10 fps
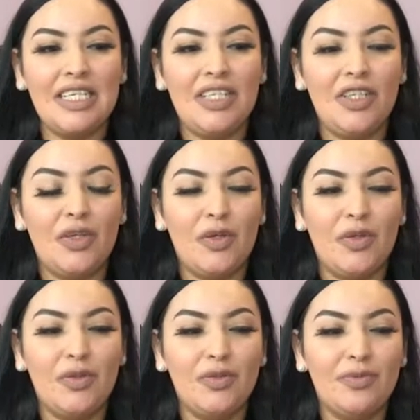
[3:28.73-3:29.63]
you
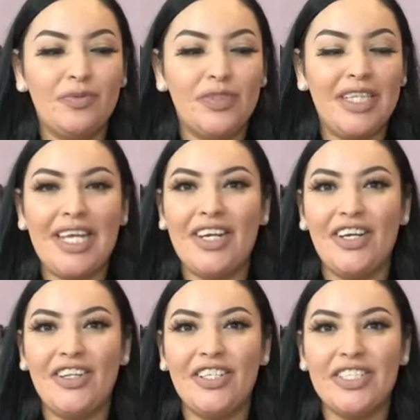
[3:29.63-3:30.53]
know, let
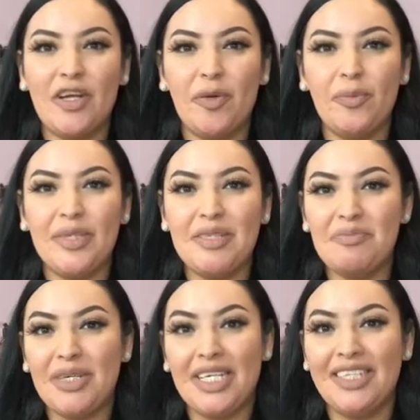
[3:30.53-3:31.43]
others help me.
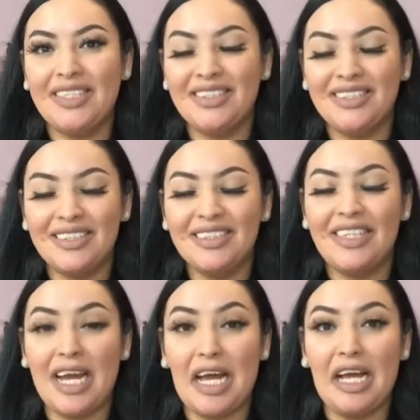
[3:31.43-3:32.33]
But
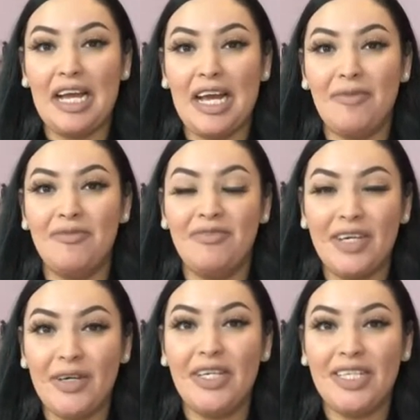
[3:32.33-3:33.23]
yeah, I'm
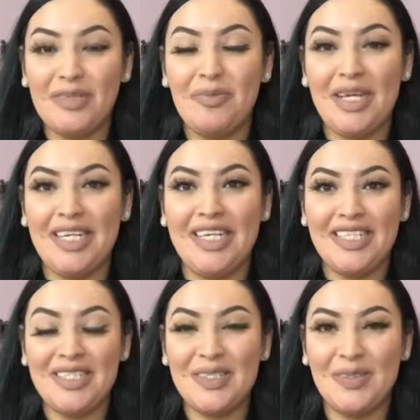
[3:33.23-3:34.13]
very
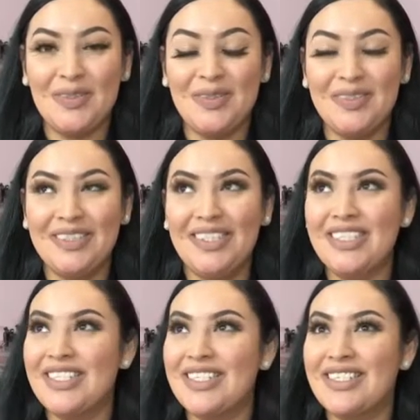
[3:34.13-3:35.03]
independent. So
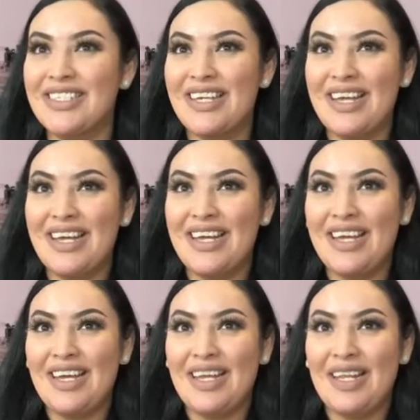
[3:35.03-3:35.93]
it just
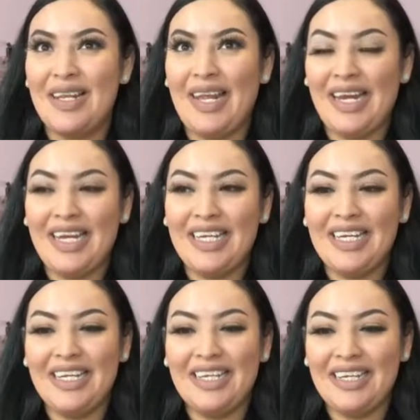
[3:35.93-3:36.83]

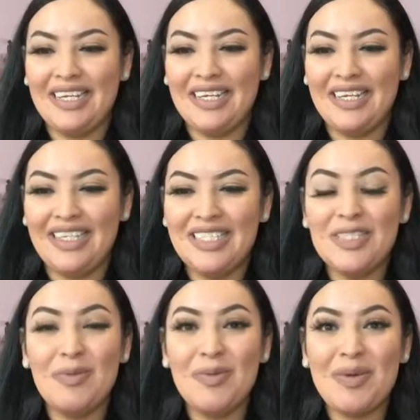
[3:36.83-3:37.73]

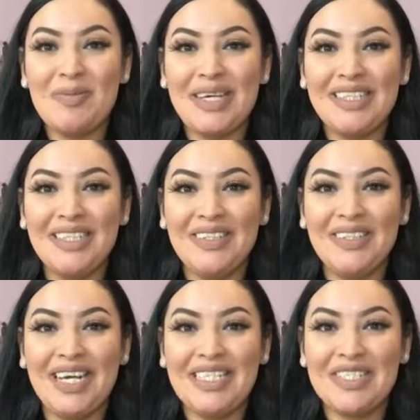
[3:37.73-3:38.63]
blew my mind that
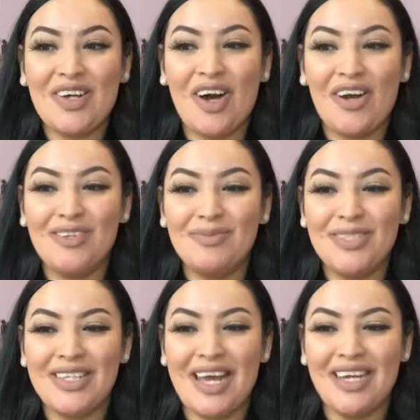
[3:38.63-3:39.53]
you guys caught up
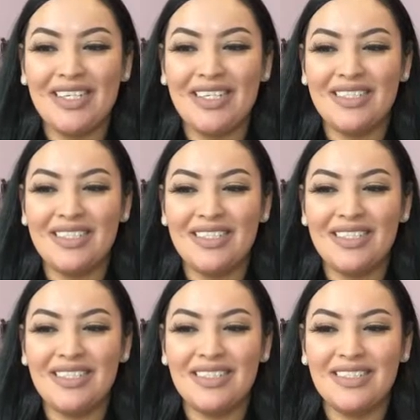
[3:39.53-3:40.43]
to that, because